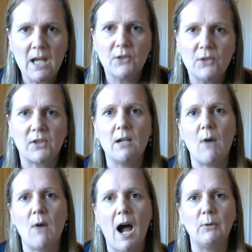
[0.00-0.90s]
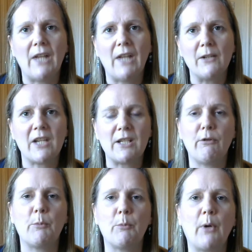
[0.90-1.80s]
So I will now take you through
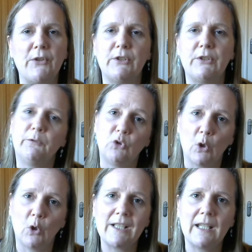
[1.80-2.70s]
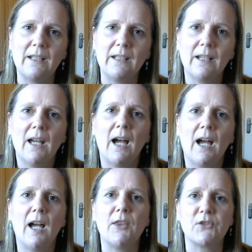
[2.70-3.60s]
the process of joining
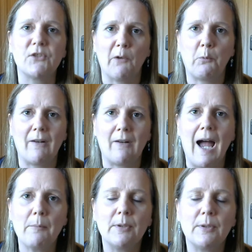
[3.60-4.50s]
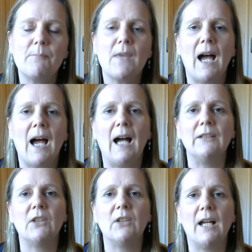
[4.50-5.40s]
the software app
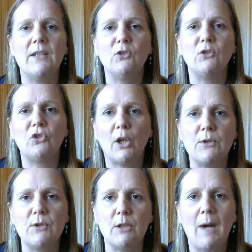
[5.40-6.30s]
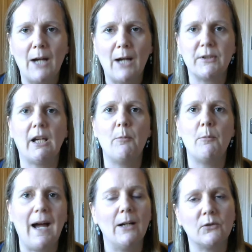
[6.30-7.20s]
and then show you how to go
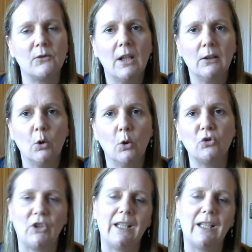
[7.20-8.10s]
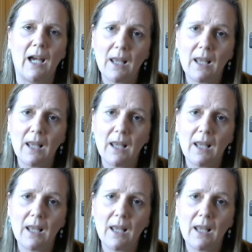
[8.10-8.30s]
about launching a